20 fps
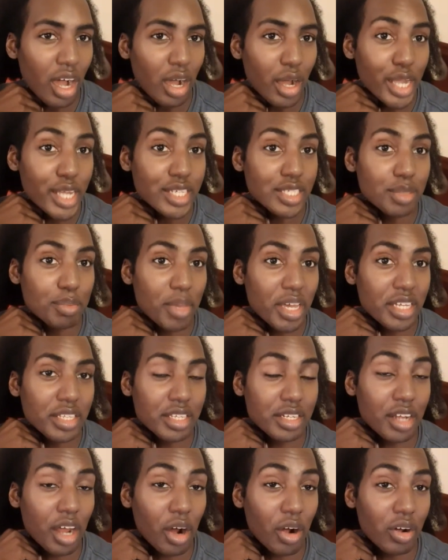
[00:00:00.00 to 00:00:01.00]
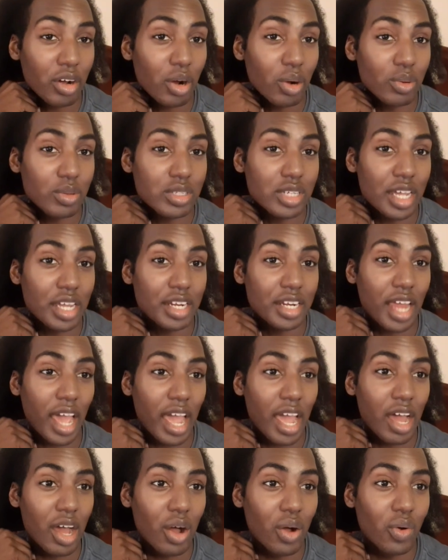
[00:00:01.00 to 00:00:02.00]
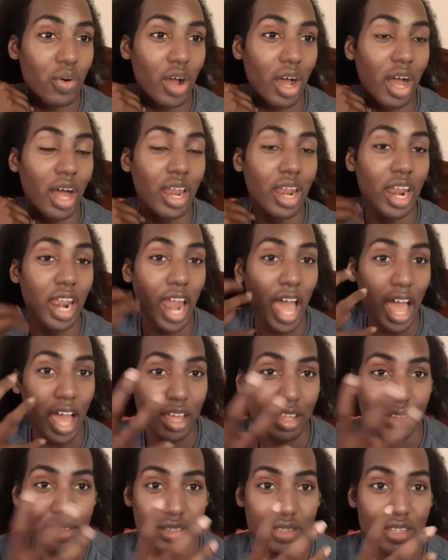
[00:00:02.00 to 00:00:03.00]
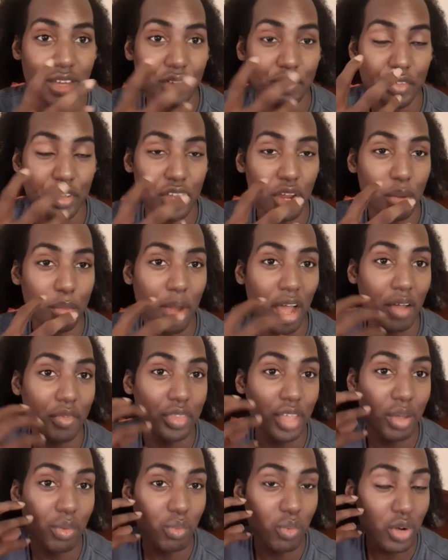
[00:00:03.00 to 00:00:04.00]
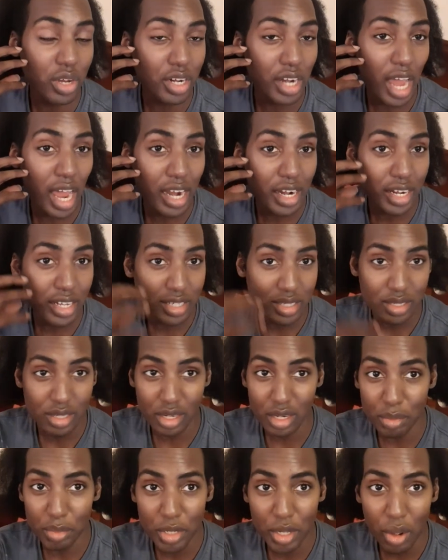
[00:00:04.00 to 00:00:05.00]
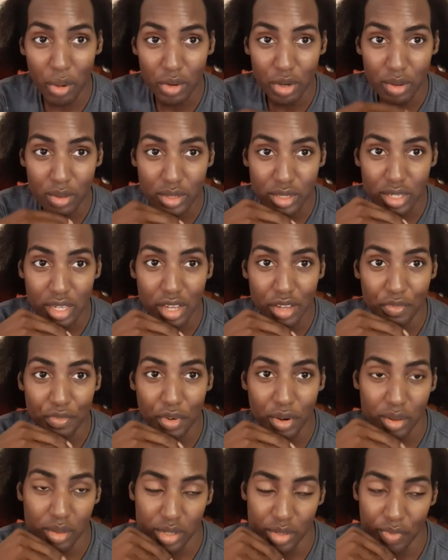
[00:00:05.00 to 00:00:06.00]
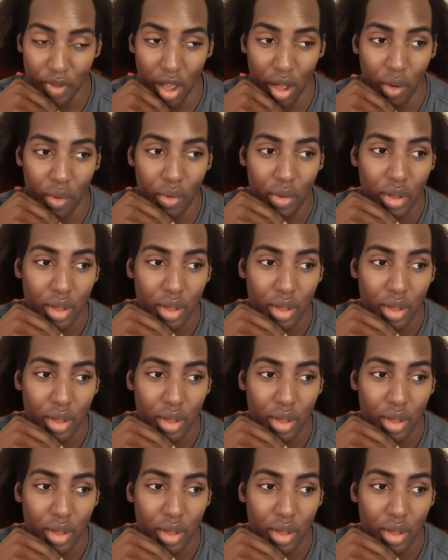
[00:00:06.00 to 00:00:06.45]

It's meant to darn gonna take down a lot of stuff in your mouth that would not necessarily be on your skin, first of all.